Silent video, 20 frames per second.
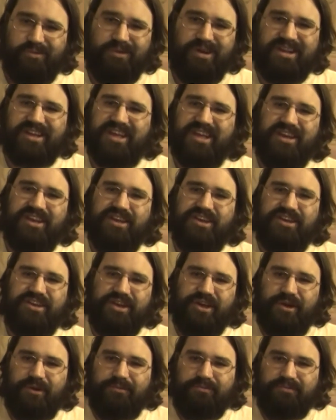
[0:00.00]
what can you
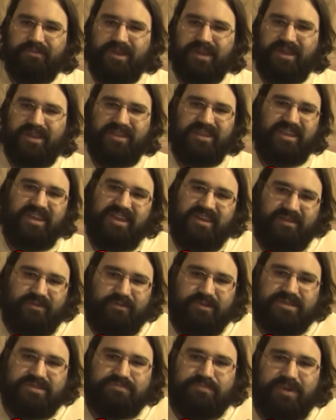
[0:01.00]
do? It
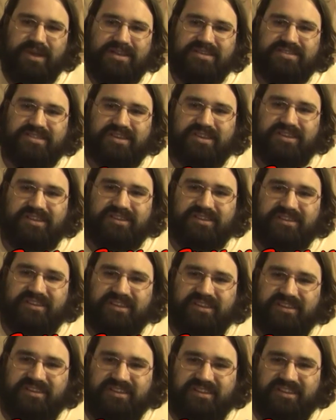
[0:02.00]
was
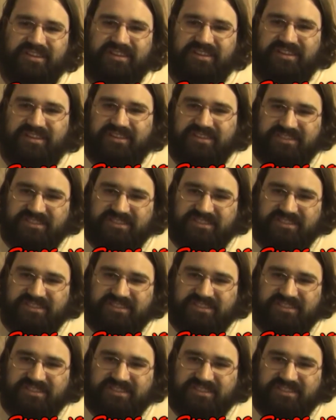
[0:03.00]
basically the